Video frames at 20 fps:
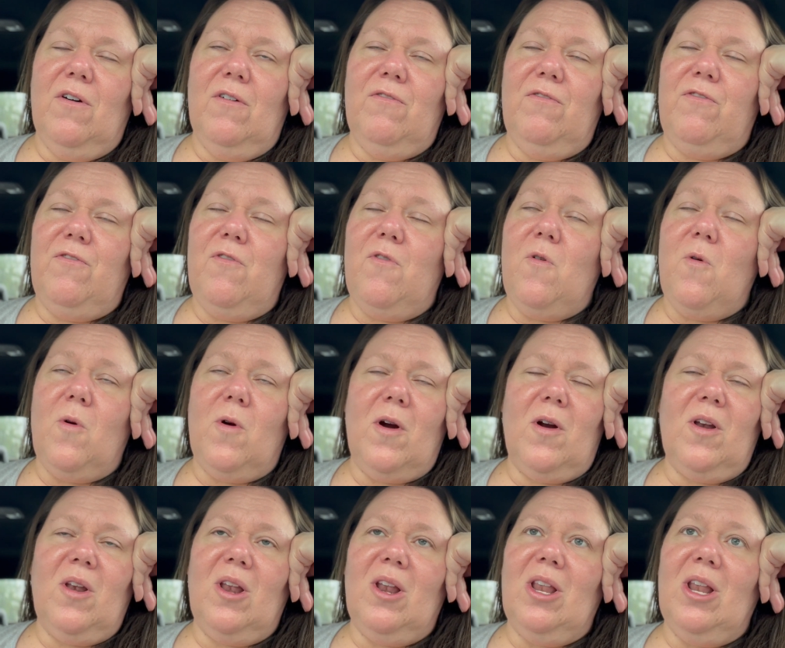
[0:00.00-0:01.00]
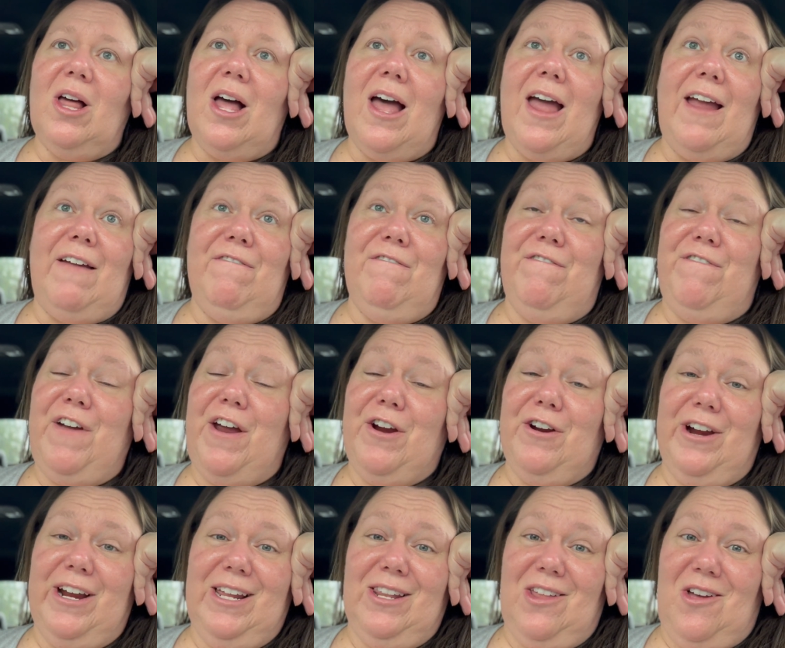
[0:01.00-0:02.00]
for a
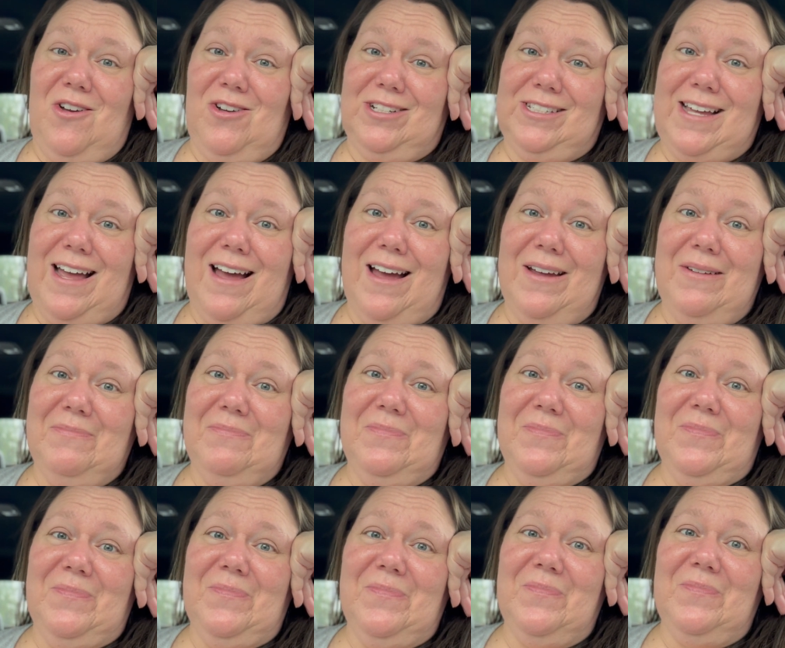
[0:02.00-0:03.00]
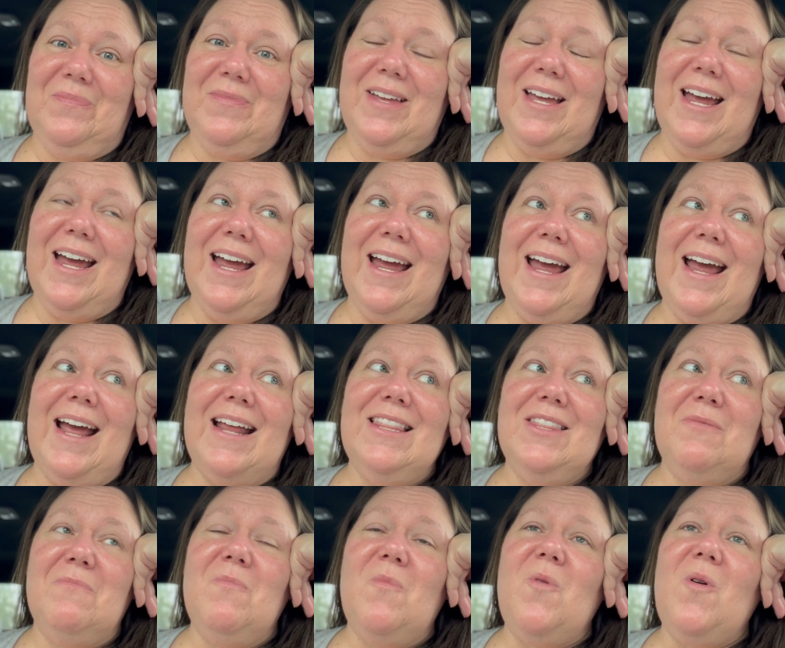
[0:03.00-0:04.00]
very long time.
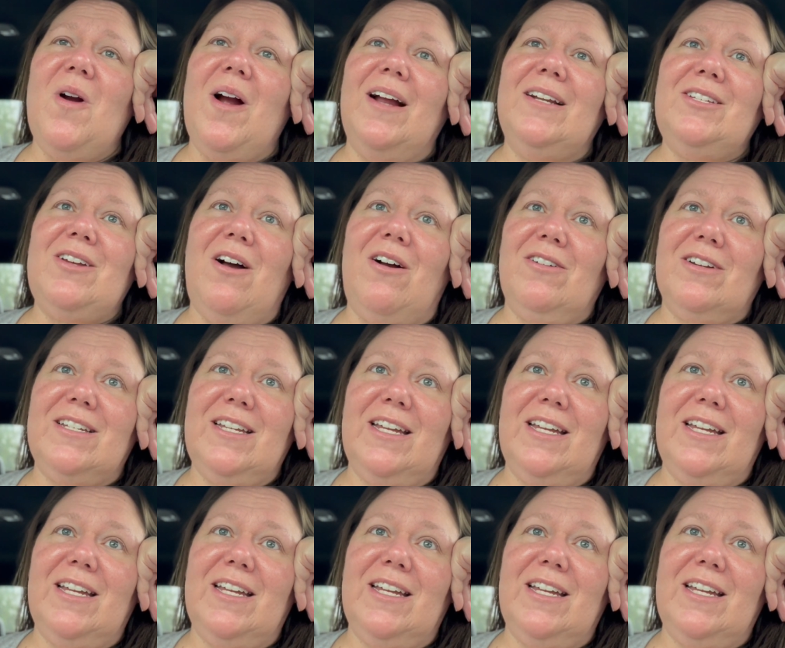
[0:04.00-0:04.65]
The more I talked to